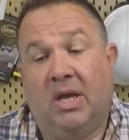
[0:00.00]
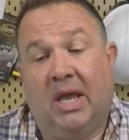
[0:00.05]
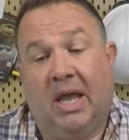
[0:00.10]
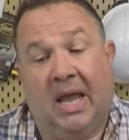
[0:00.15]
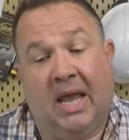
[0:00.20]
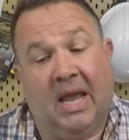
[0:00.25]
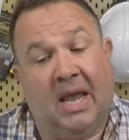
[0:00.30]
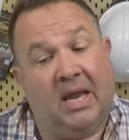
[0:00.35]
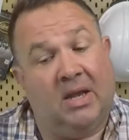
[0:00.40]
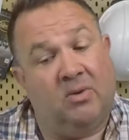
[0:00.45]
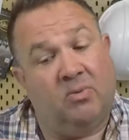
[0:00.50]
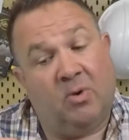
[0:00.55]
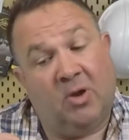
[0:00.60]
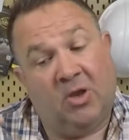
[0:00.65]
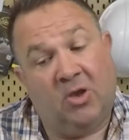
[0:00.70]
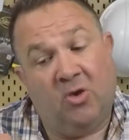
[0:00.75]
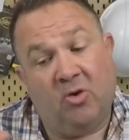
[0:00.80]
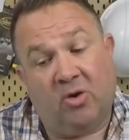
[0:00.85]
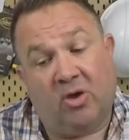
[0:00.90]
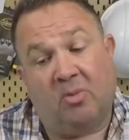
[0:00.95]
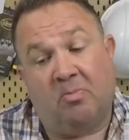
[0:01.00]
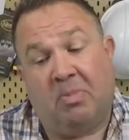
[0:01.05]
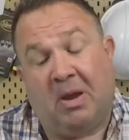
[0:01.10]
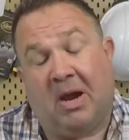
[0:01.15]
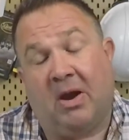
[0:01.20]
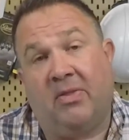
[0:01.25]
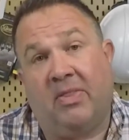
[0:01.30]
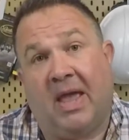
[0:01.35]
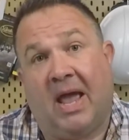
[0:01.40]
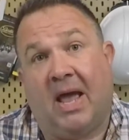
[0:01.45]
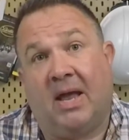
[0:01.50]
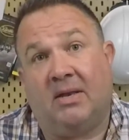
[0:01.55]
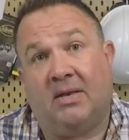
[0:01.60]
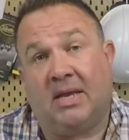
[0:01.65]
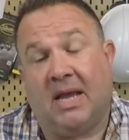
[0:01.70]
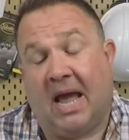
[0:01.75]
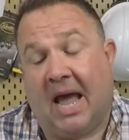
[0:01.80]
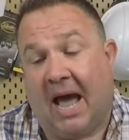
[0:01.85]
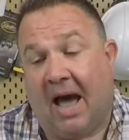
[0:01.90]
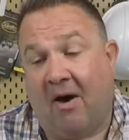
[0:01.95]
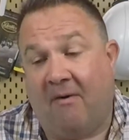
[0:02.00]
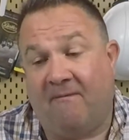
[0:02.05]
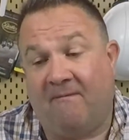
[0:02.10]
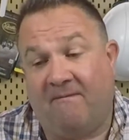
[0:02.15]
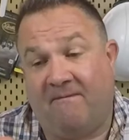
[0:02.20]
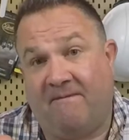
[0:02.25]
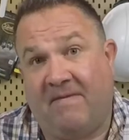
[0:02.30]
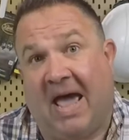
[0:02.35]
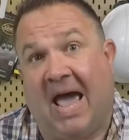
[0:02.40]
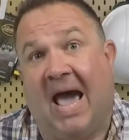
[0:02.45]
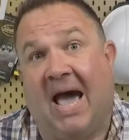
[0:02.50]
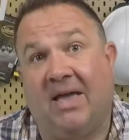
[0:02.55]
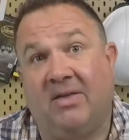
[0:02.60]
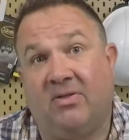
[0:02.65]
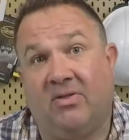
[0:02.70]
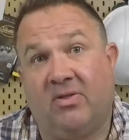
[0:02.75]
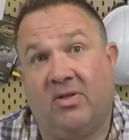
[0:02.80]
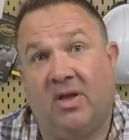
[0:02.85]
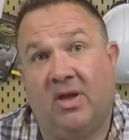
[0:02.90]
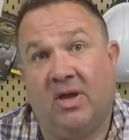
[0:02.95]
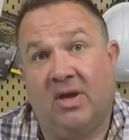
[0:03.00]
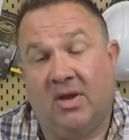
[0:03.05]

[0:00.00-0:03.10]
And when you compare that to how fast